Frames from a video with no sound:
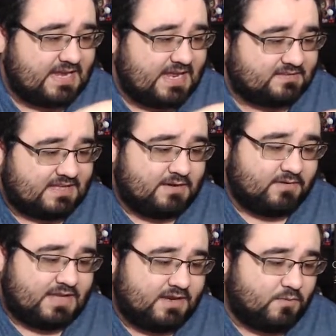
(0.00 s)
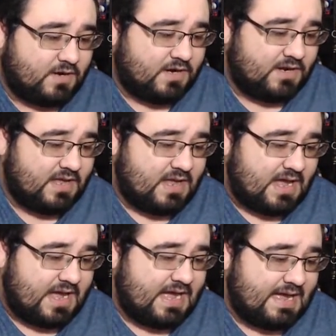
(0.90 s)
It's a Hello Kitty one.
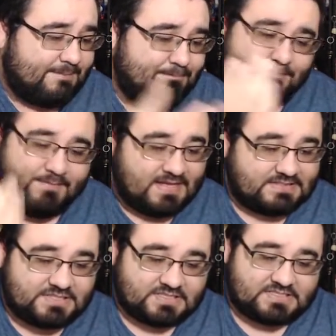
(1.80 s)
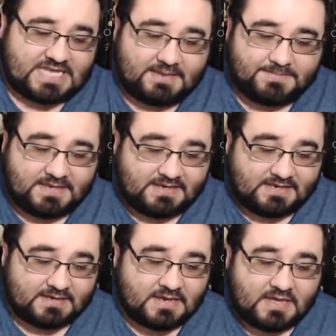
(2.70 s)
It's just tape that
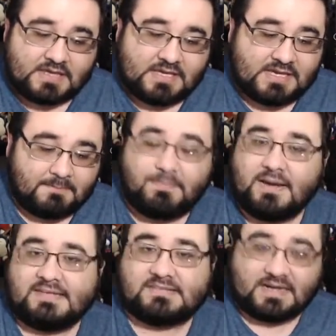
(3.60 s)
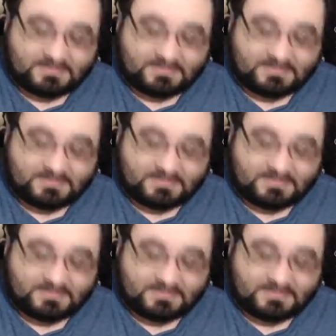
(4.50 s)
you can place on